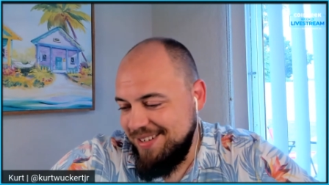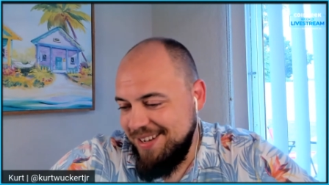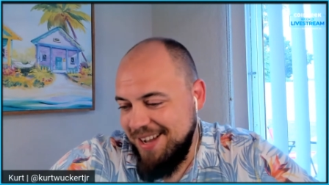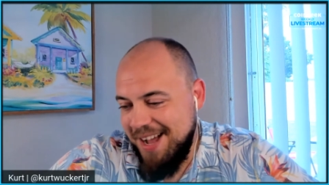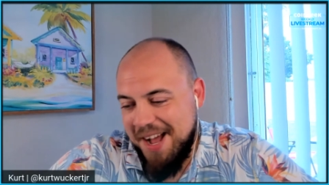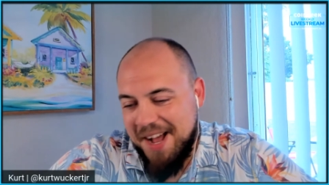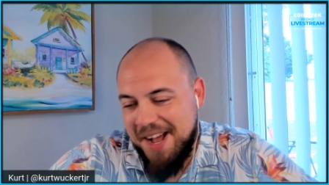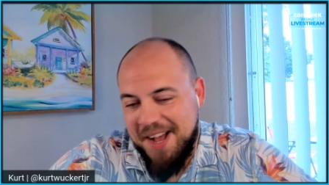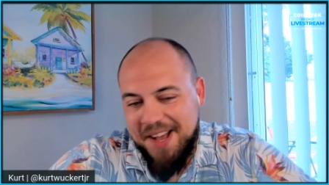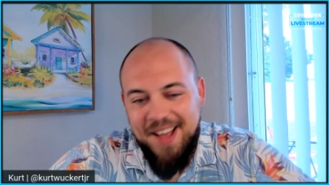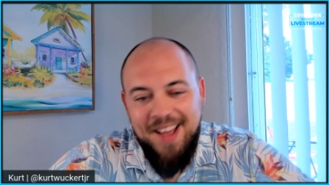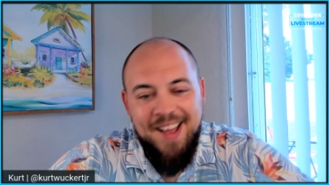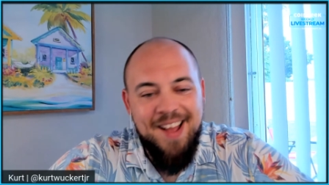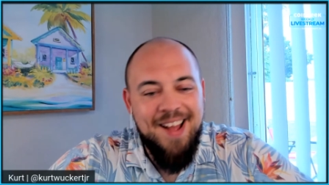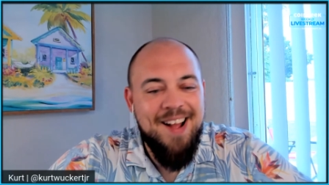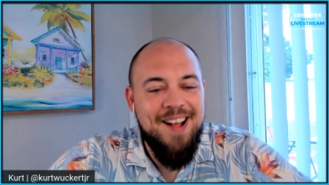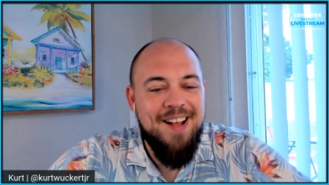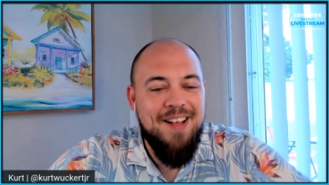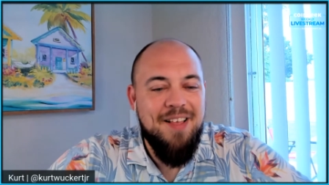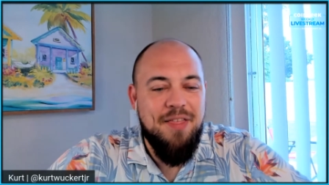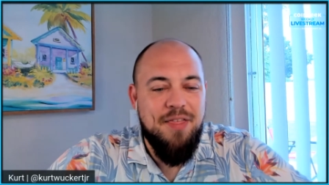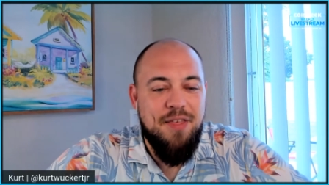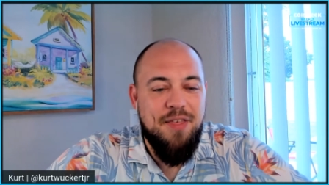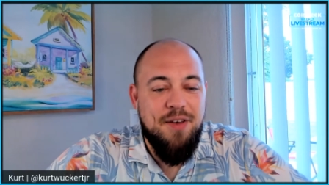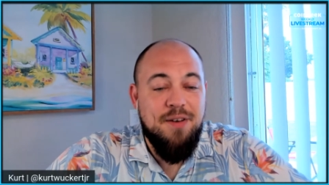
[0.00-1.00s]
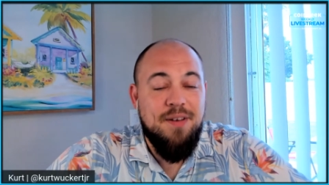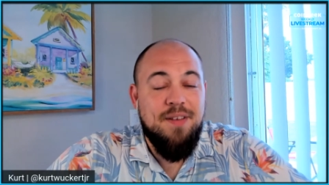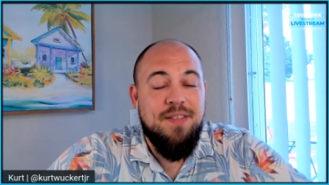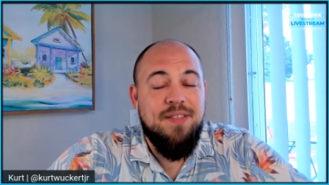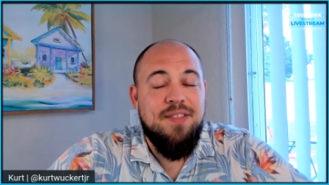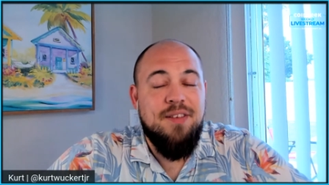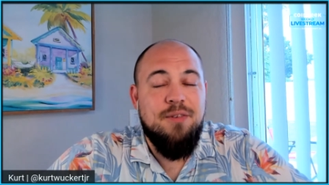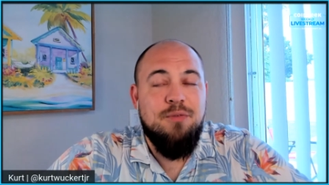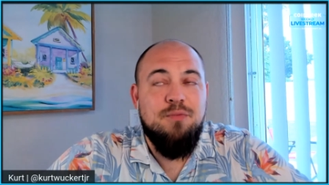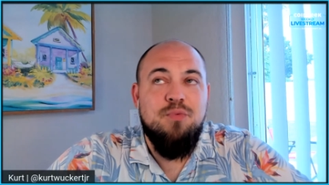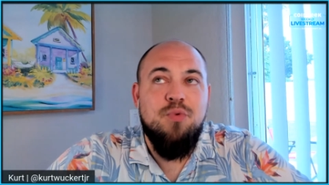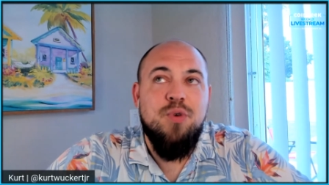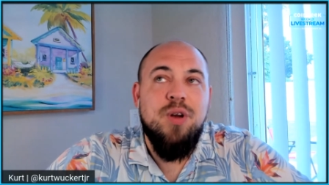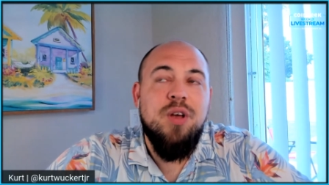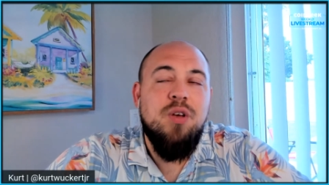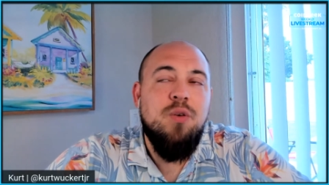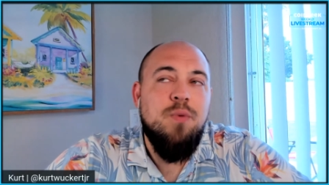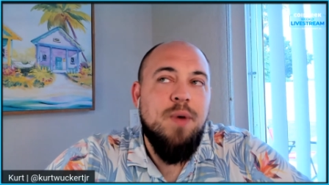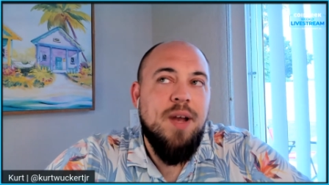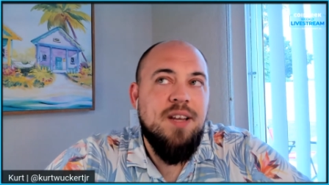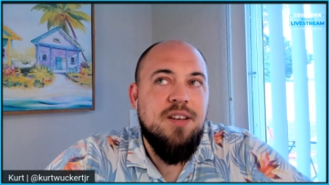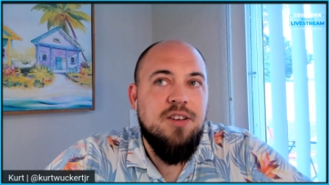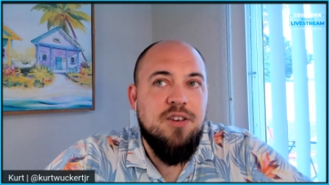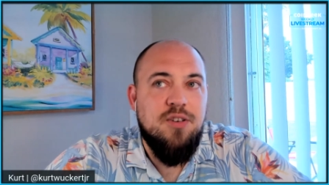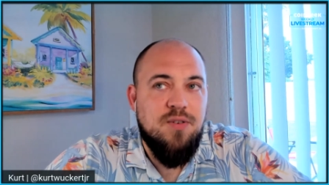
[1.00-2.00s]
The real
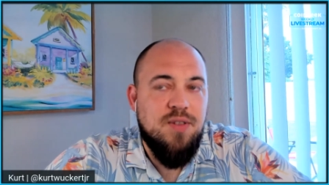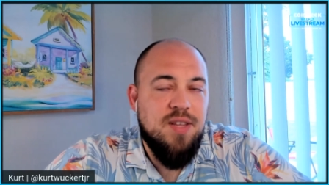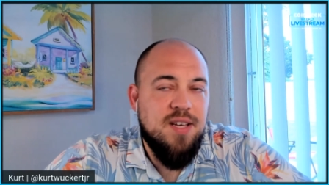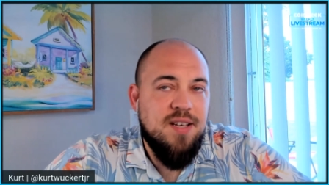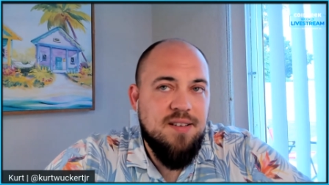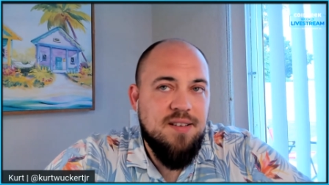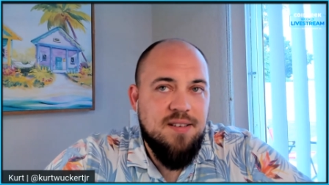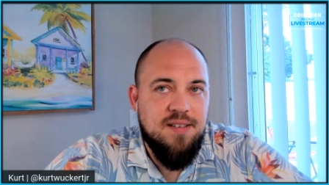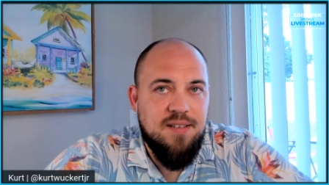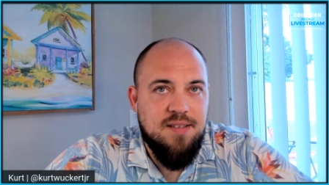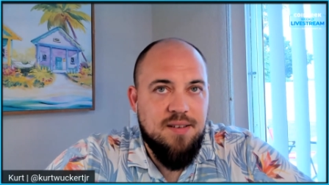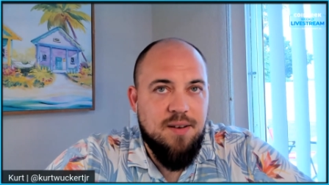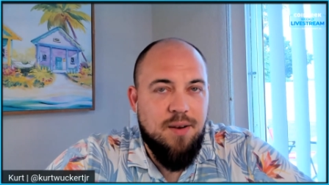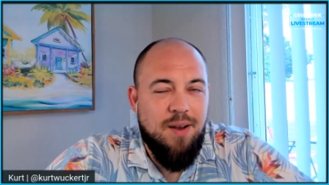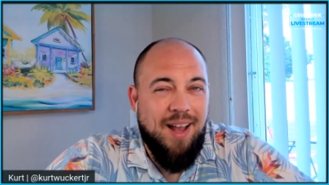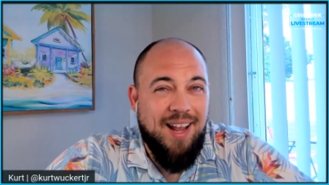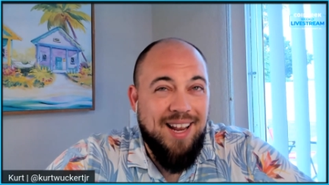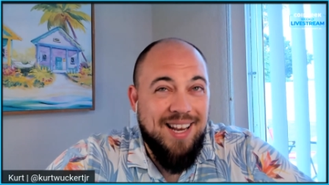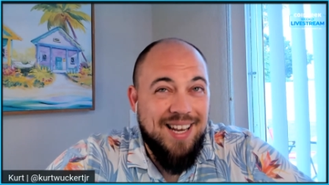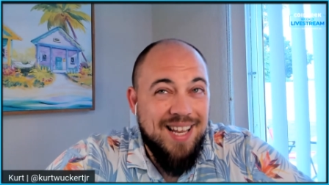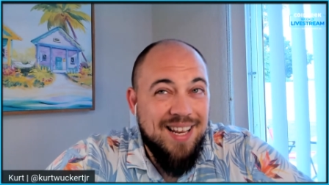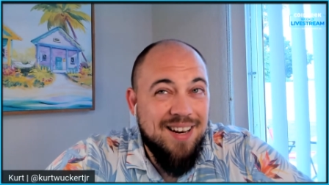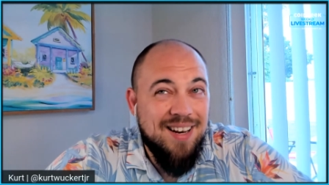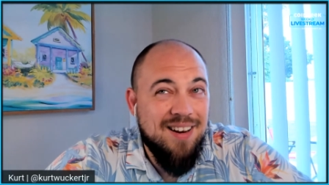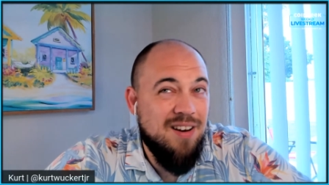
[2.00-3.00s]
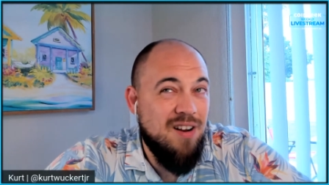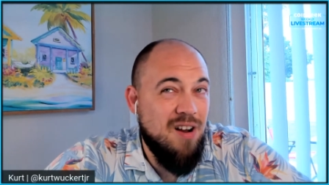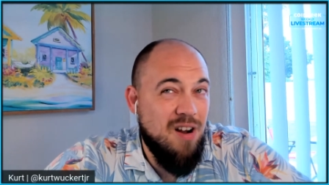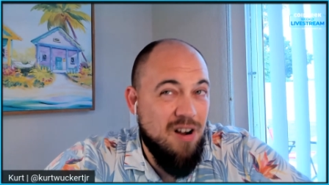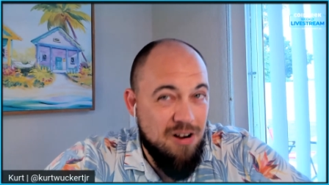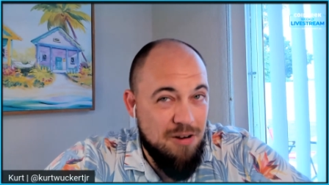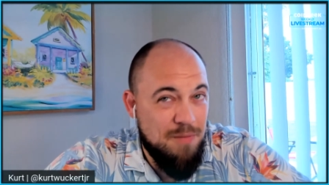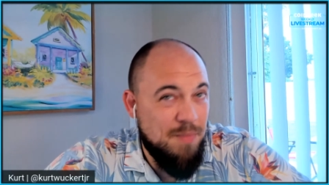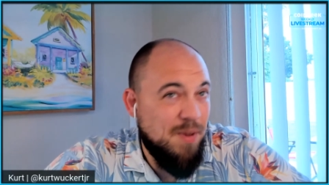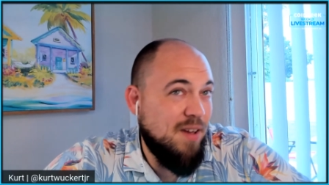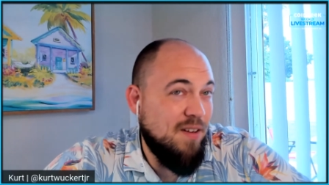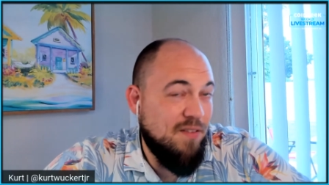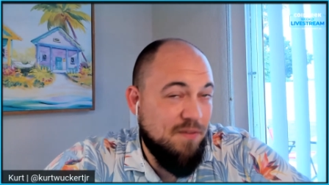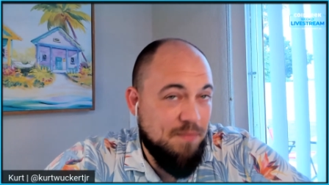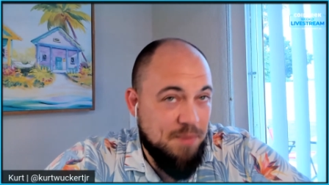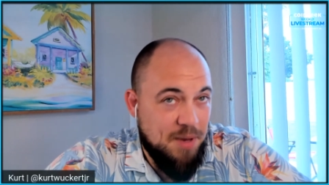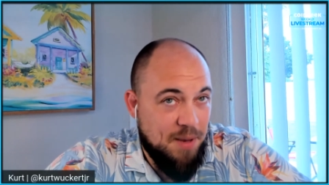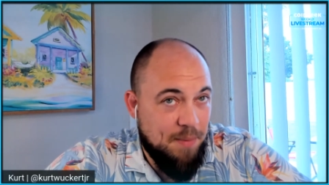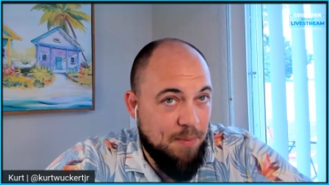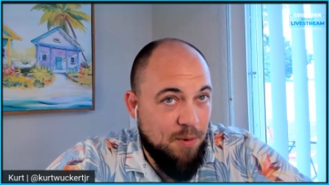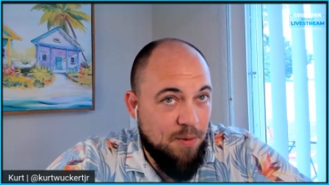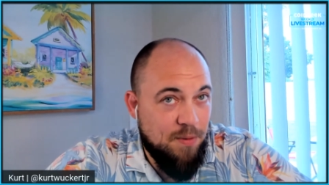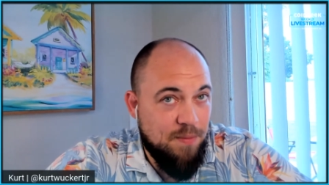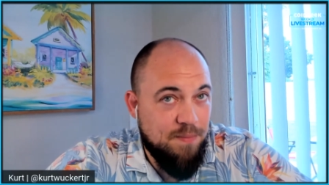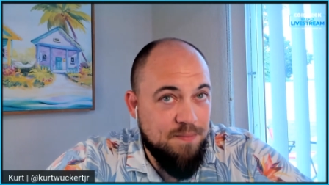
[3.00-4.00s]
way to do this, I need an army of
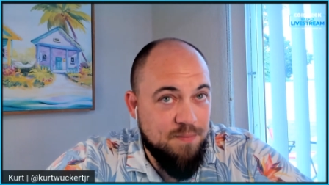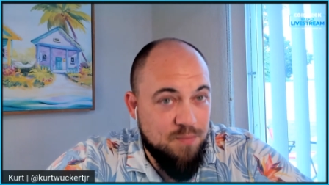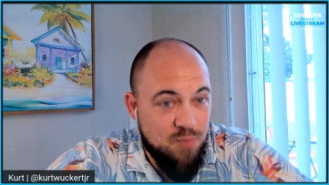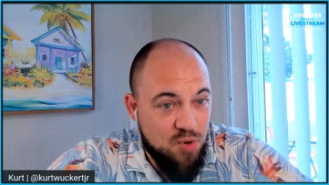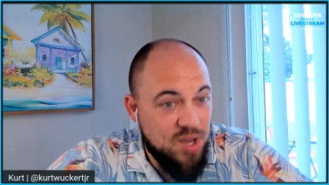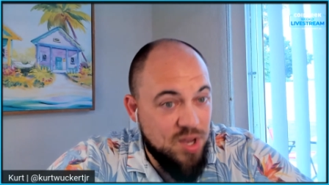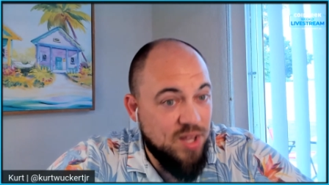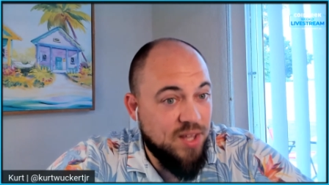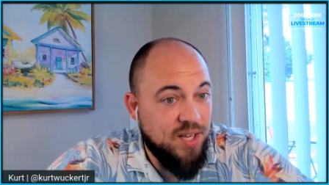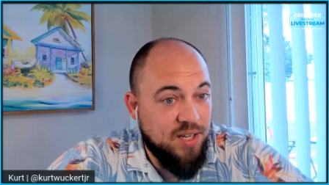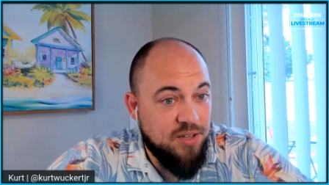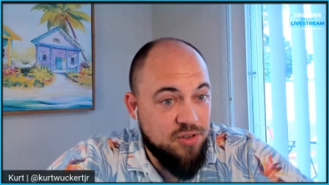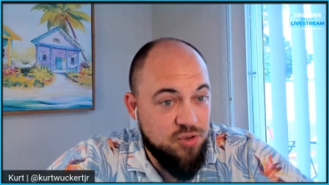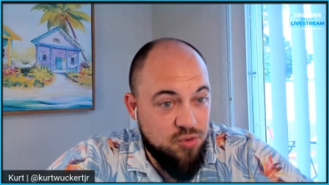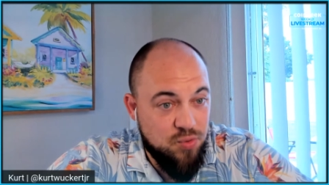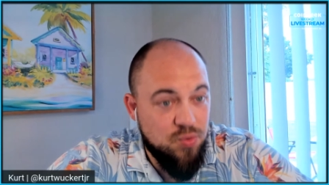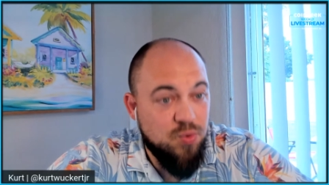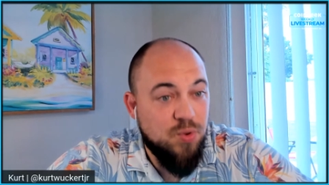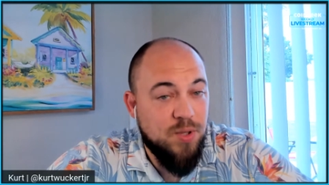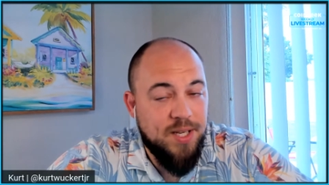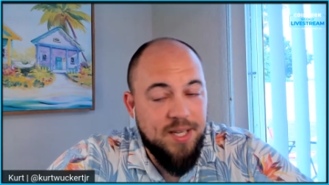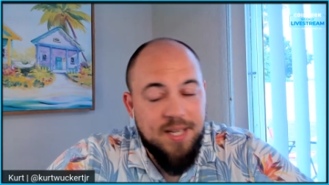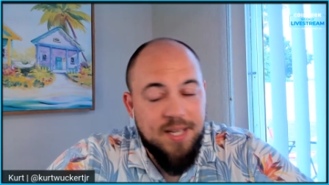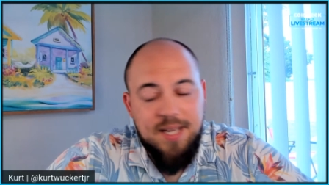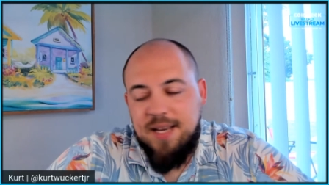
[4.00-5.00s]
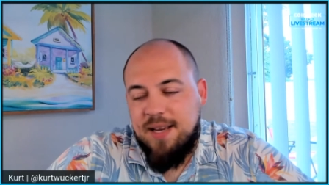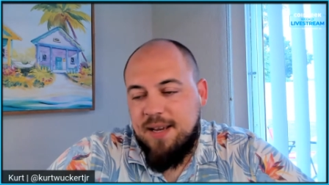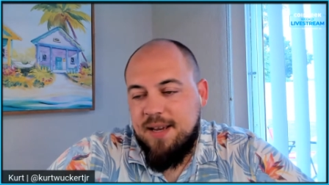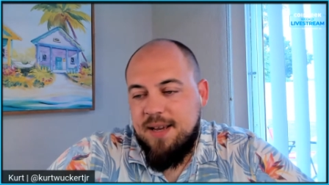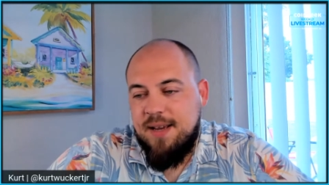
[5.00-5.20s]
people, really, truly,